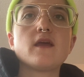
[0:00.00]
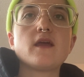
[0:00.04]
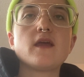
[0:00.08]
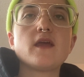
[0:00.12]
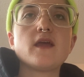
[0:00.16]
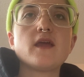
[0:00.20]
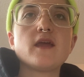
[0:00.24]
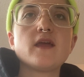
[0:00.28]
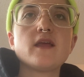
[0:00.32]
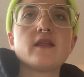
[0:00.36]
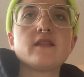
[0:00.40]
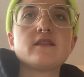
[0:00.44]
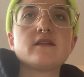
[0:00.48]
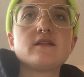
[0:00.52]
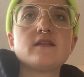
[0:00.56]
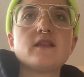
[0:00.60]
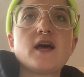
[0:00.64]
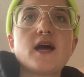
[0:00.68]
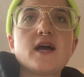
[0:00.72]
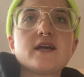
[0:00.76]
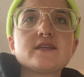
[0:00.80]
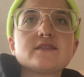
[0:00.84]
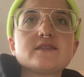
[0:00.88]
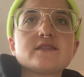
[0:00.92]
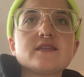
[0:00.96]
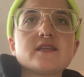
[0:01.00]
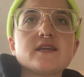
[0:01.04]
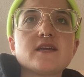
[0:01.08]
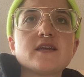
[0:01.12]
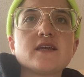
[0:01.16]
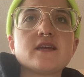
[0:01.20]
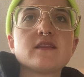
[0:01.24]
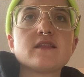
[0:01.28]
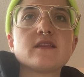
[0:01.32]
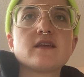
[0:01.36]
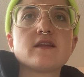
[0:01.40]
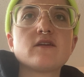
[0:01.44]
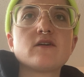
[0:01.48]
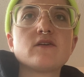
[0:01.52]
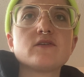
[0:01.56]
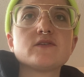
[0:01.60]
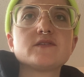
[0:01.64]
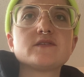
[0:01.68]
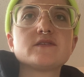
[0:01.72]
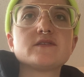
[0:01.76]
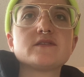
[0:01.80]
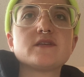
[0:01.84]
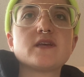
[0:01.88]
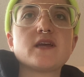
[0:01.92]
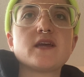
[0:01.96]
And the last thing that I'll
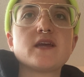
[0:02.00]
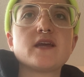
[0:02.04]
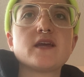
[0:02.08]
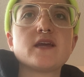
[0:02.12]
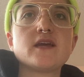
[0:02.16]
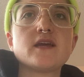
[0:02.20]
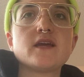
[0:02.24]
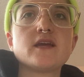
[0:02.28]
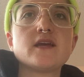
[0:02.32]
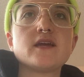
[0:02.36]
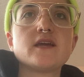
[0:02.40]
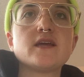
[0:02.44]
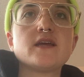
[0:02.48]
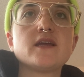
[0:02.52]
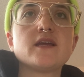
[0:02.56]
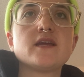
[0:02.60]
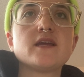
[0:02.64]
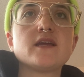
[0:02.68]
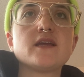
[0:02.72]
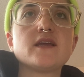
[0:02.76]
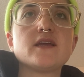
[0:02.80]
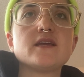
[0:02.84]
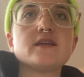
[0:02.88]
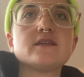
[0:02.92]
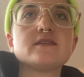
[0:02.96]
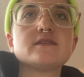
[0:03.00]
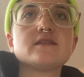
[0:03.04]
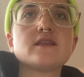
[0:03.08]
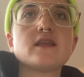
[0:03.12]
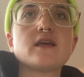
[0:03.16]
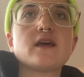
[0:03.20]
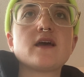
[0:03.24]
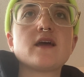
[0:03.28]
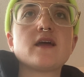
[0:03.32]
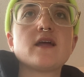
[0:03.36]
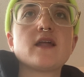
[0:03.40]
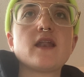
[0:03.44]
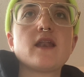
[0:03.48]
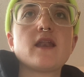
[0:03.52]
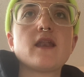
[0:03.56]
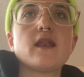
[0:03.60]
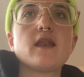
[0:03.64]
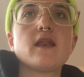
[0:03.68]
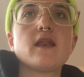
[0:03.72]
say is that